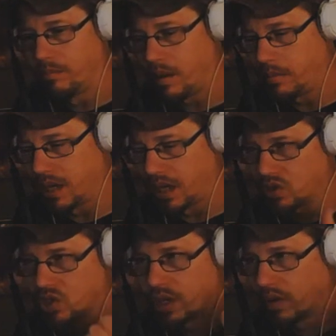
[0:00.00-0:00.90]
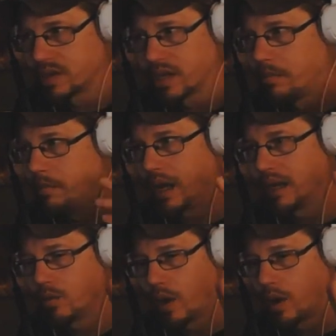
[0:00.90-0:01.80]
Maybe not shelves in the back
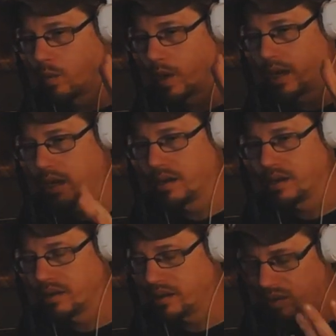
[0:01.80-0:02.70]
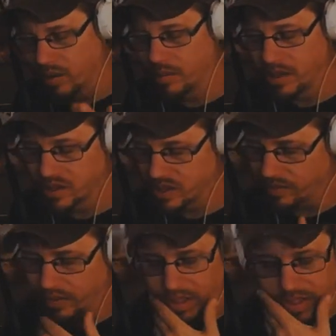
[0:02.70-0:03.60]
right away. You know what I mean?
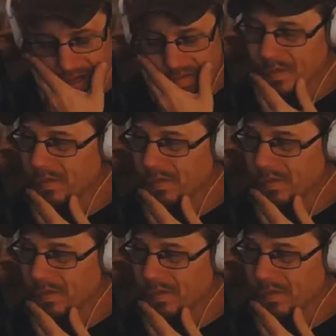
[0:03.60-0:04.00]
Stuff like that.